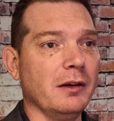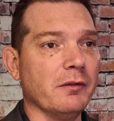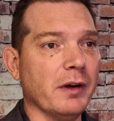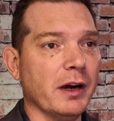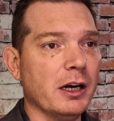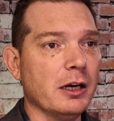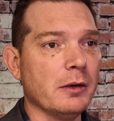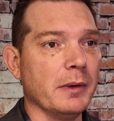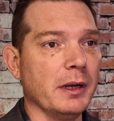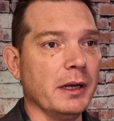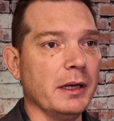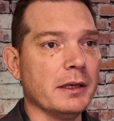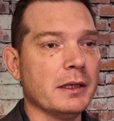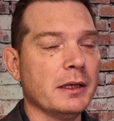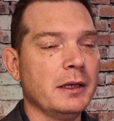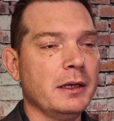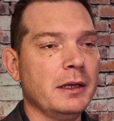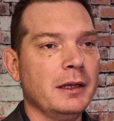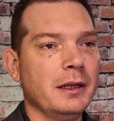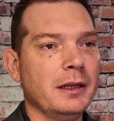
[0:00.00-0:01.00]
environment,
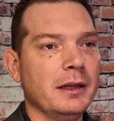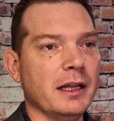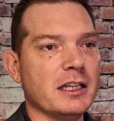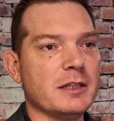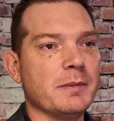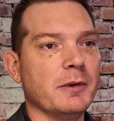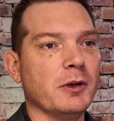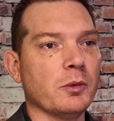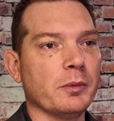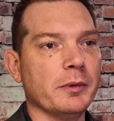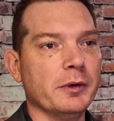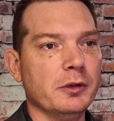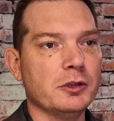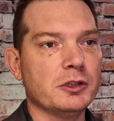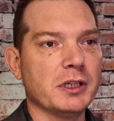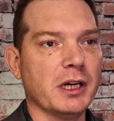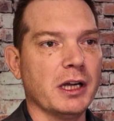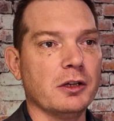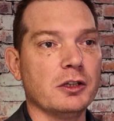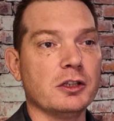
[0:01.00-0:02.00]
that's been a real
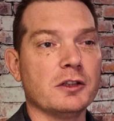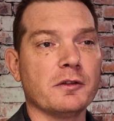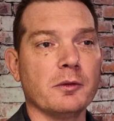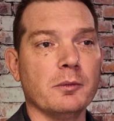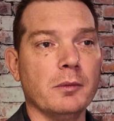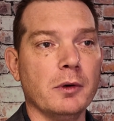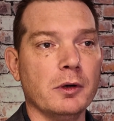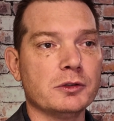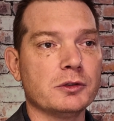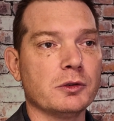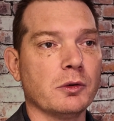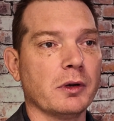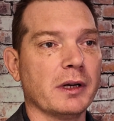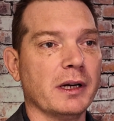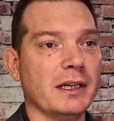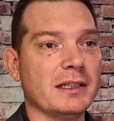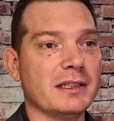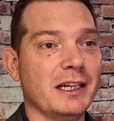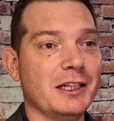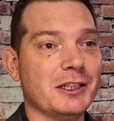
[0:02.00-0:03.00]
challenge for most
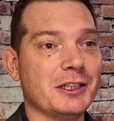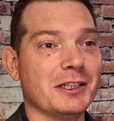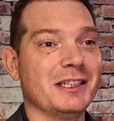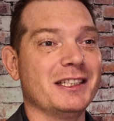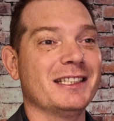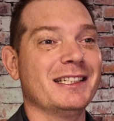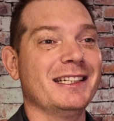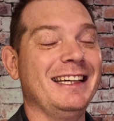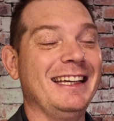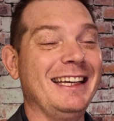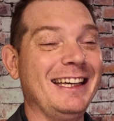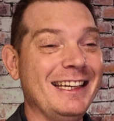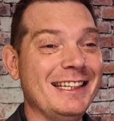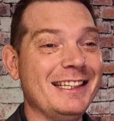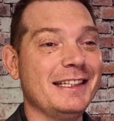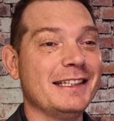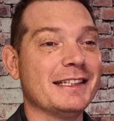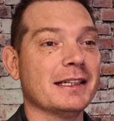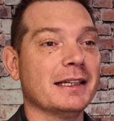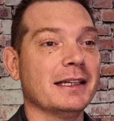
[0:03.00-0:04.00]
organizations
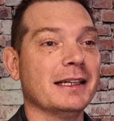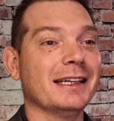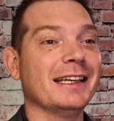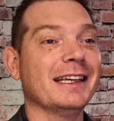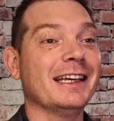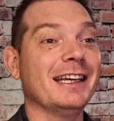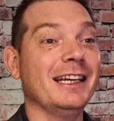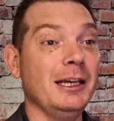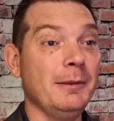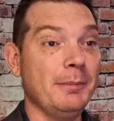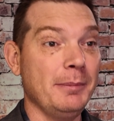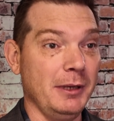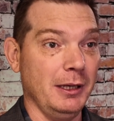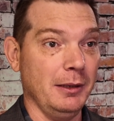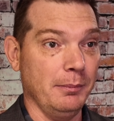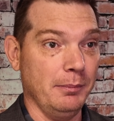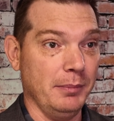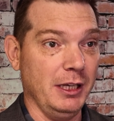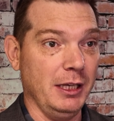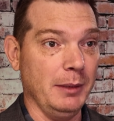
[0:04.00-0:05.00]
is
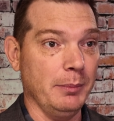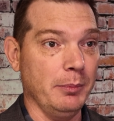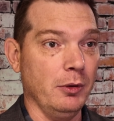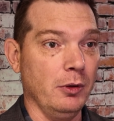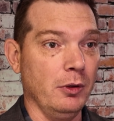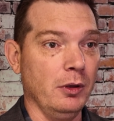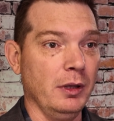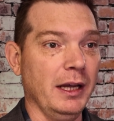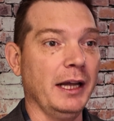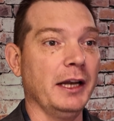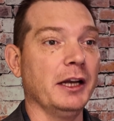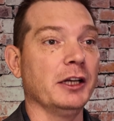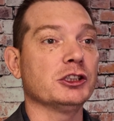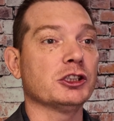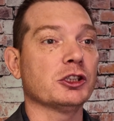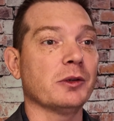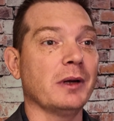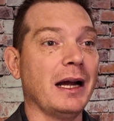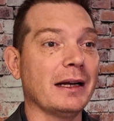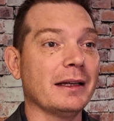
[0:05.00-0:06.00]
keeping people and
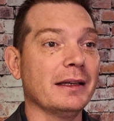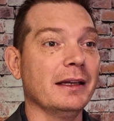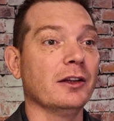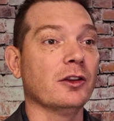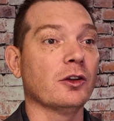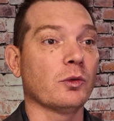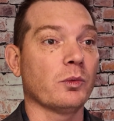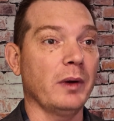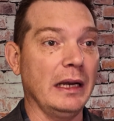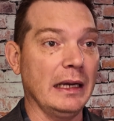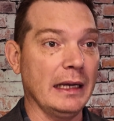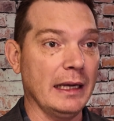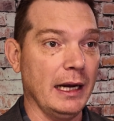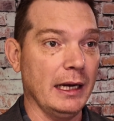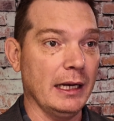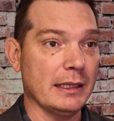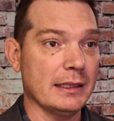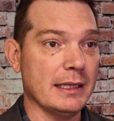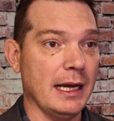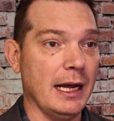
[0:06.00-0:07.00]
attracting the right
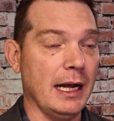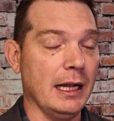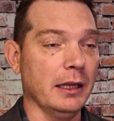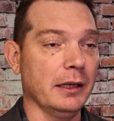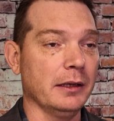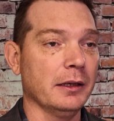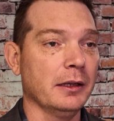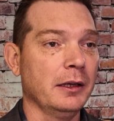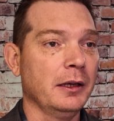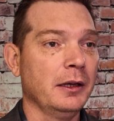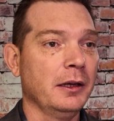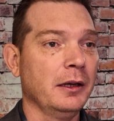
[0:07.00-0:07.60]
kind of talent.